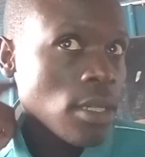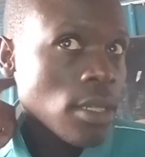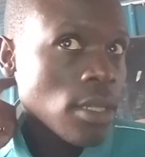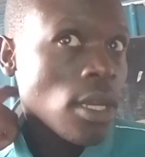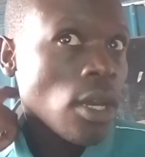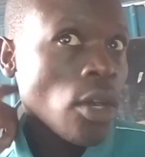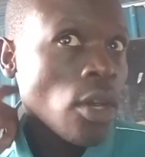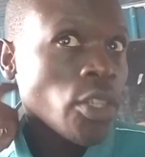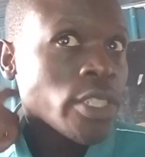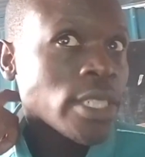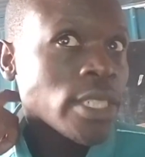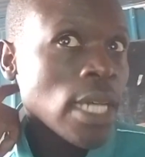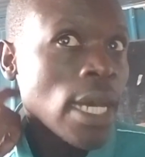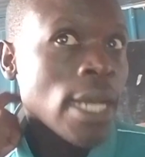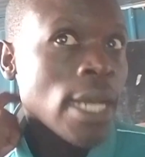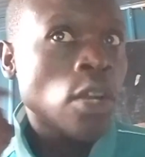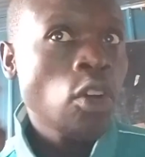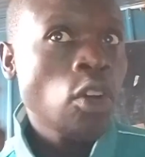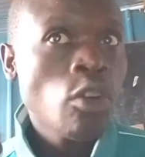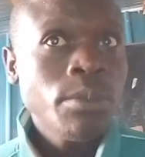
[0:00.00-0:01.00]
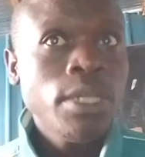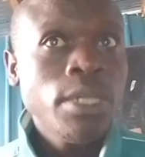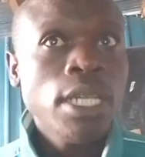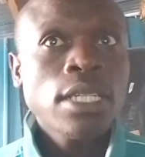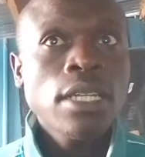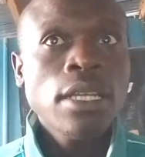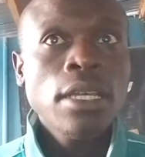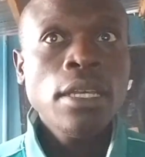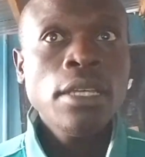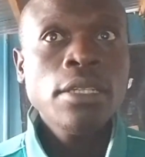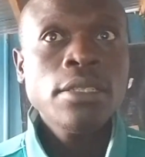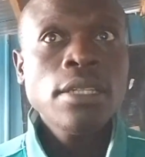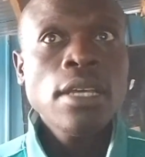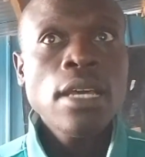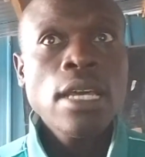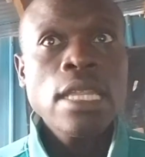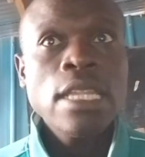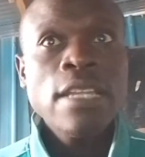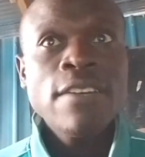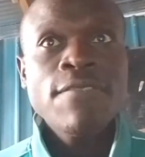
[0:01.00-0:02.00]
The hotter an object is,
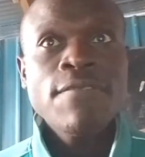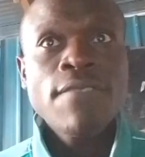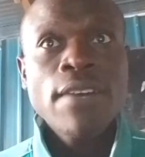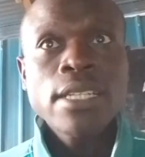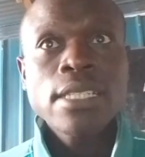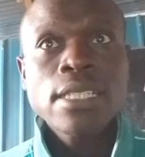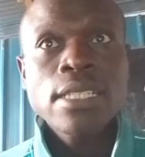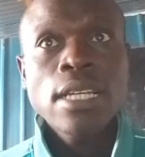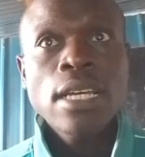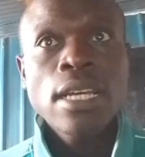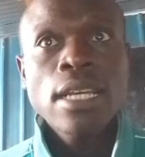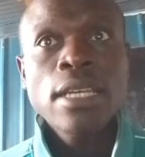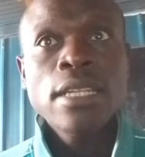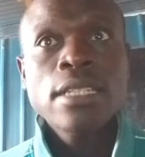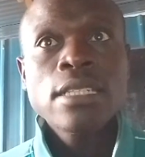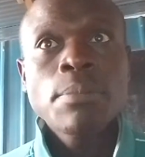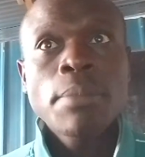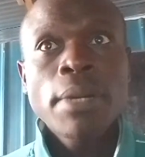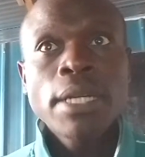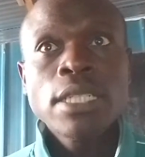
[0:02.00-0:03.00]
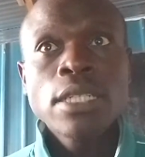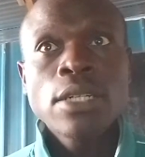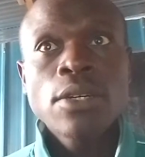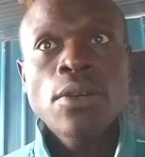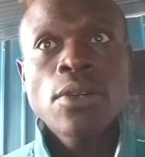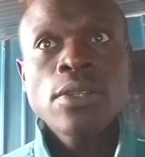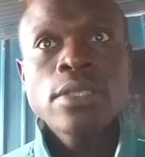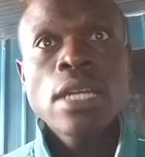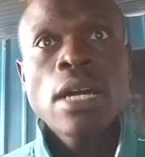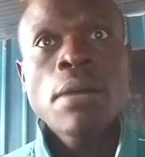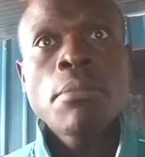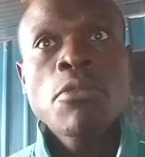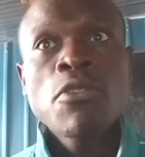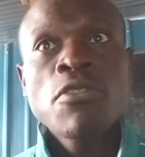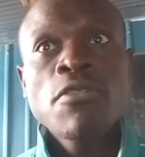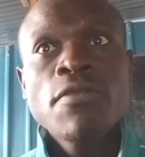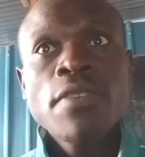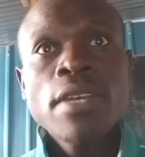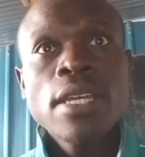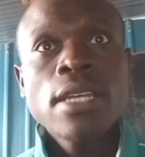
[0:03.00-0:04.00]
the faster its particles are
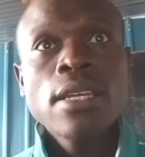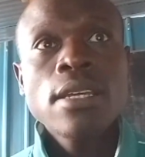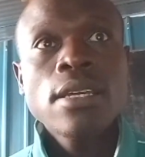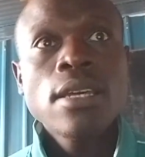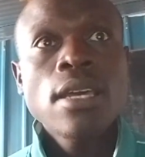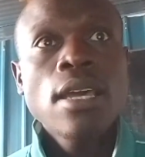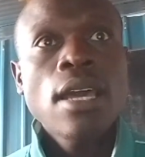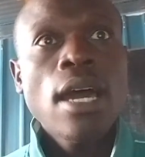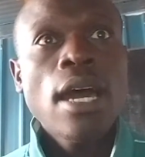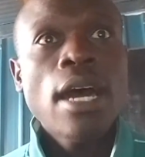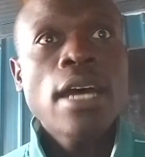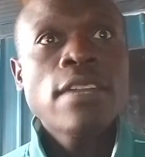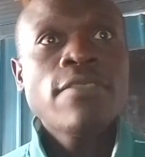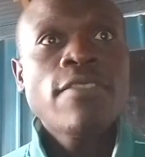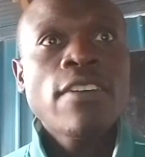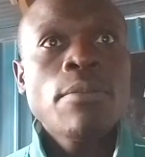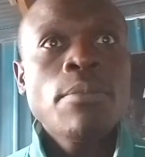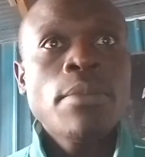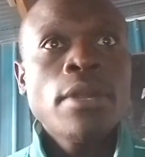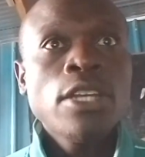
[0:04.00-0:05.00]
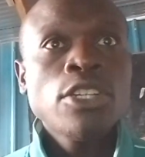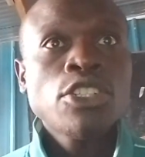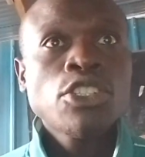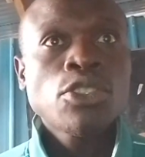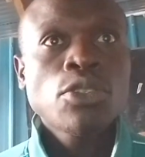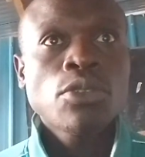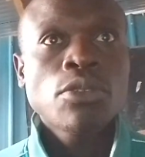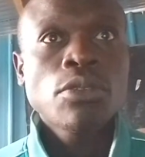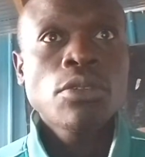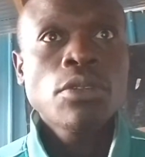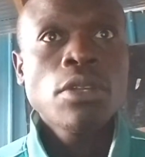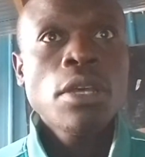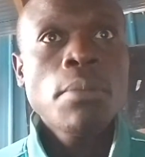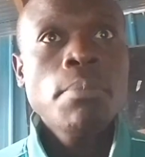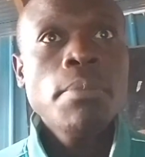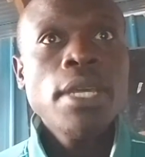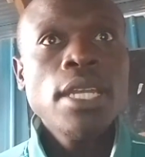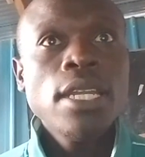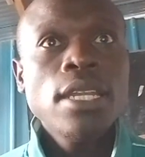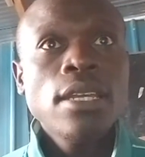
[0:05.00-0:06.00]
moving and vibration,
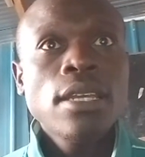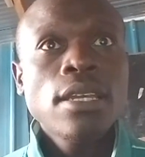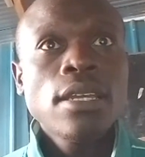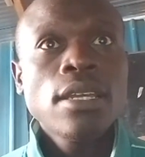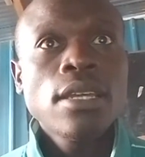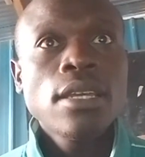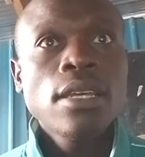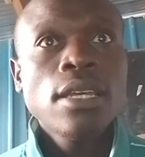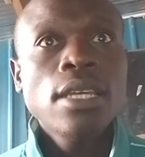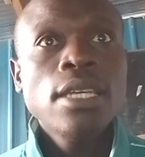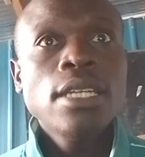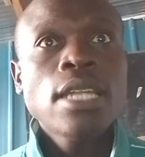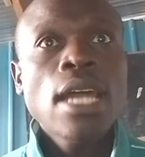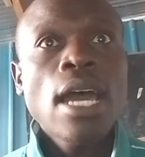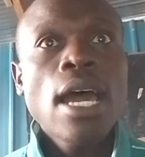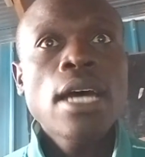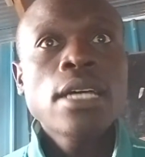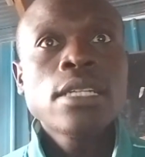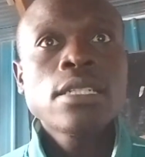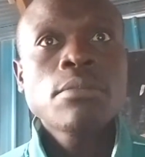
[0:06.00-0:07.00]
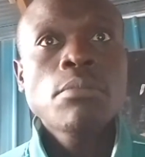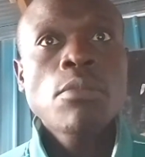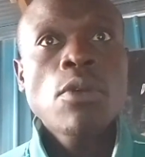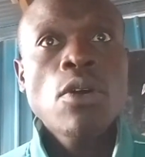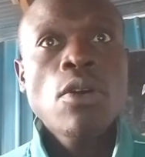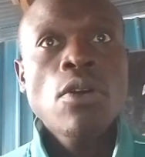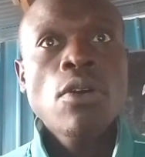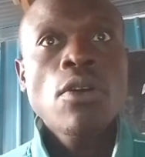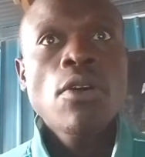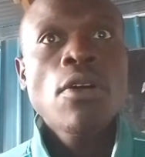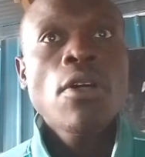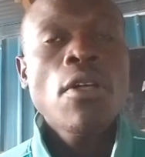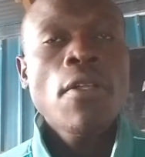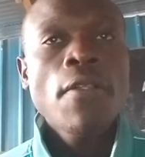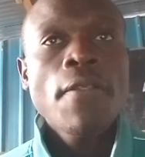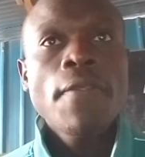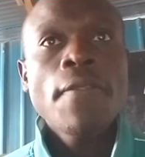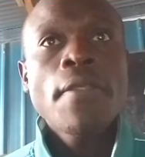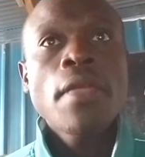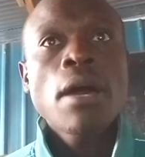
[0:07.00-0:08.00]
meaning it has more
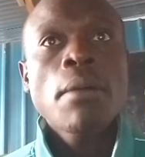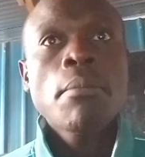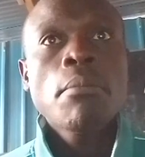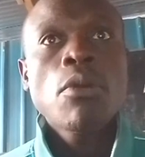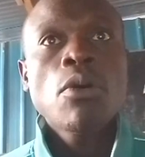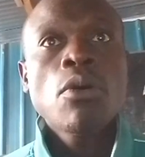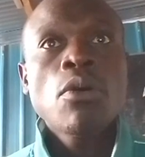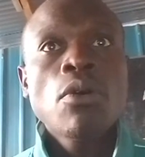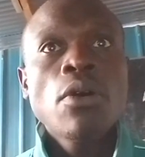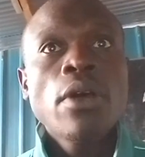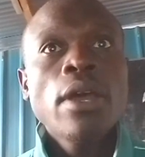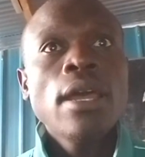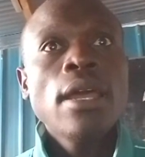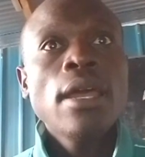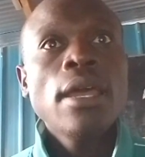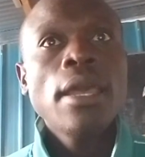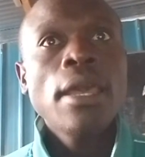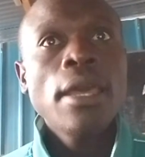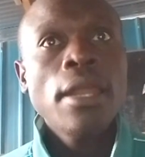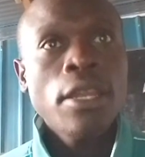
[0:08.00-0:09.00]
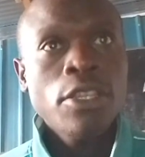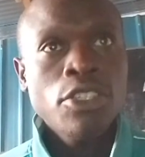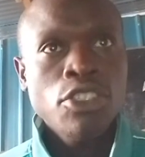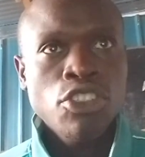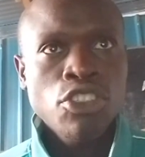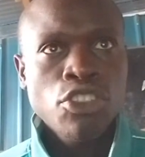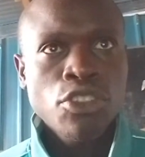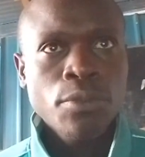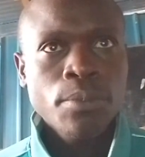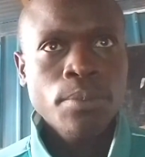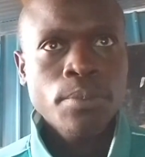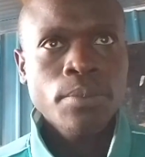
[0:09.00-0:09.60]
thermal energy.